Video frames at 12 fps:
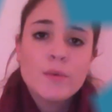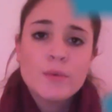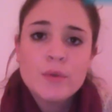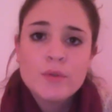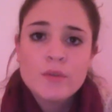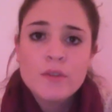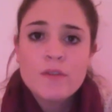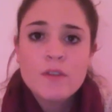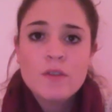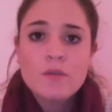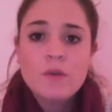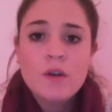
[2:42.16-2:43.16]
Rules
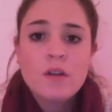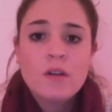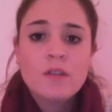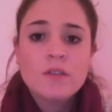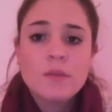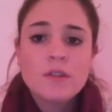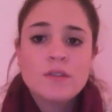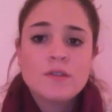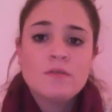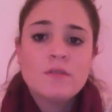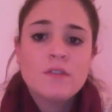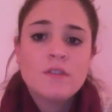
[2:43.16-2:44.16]
review occurs when a
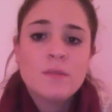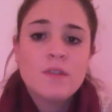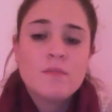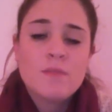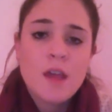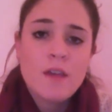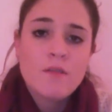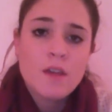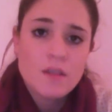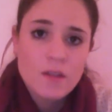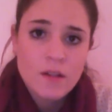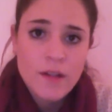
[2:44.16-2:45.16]
student is
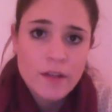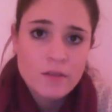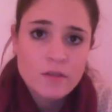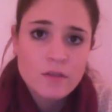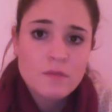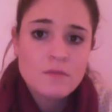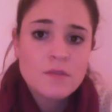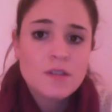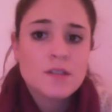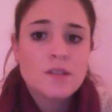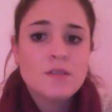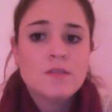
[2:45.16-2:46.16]
misbehaving in the classroom. The
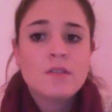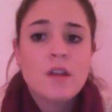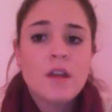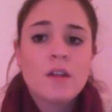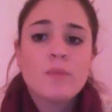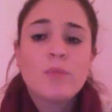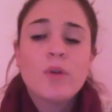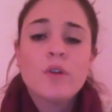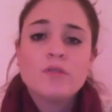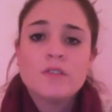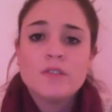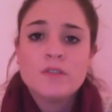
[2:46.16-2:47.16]
teacher can
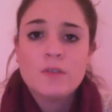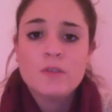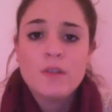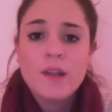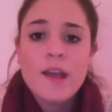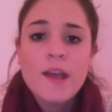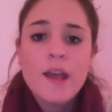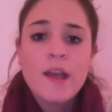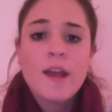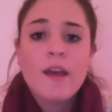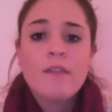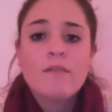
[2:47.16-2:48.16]
approach a student
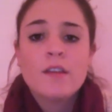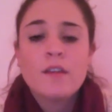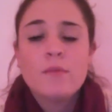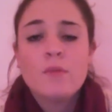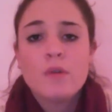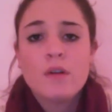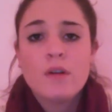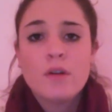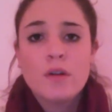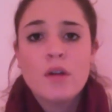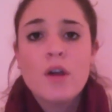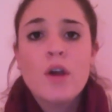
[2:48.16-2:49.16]
and have him or
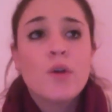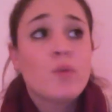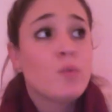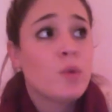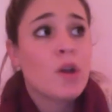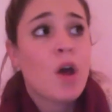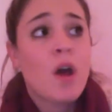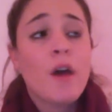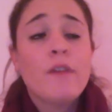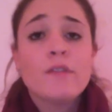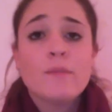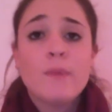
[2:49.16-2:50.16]
her read
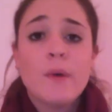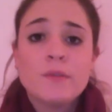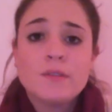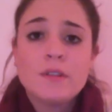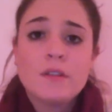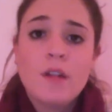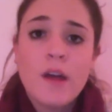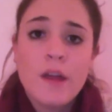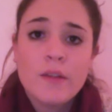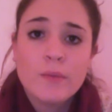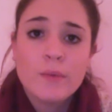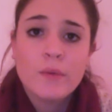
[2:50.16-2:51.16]
off the posted
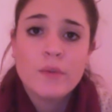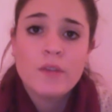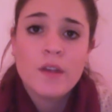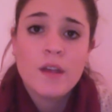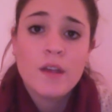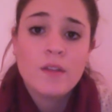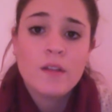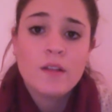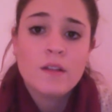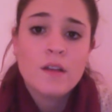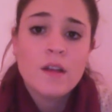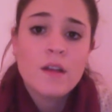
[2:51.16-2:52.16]
class rules
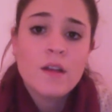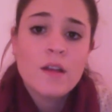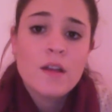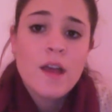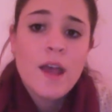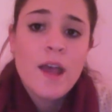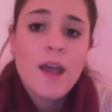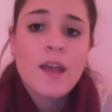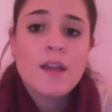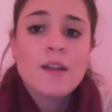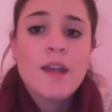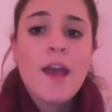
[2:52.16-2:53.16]

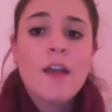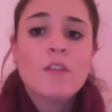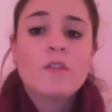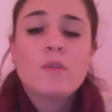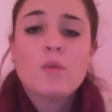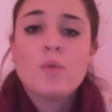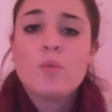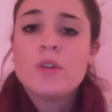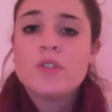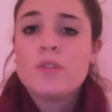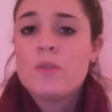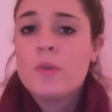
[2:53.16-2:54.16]
and ask
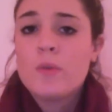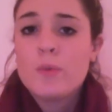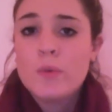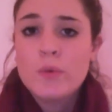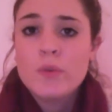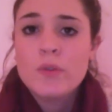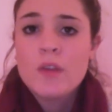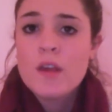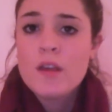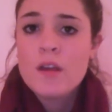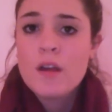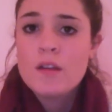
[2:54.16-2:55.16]
which of those rules
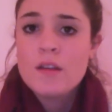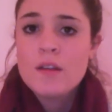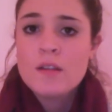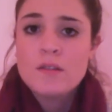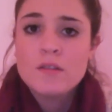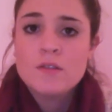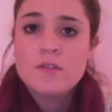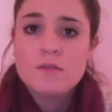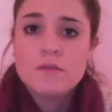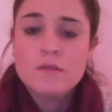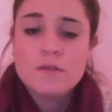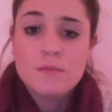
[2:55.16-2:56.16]
the
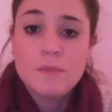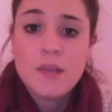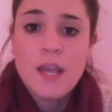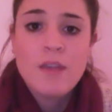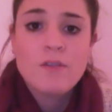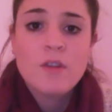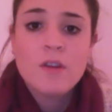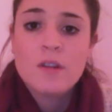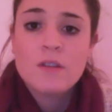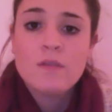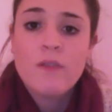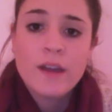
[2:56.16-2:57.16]
student's behavior
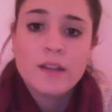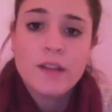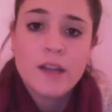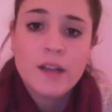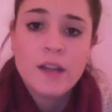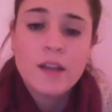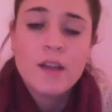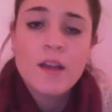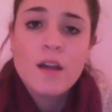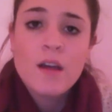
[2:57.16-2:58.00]
is violating.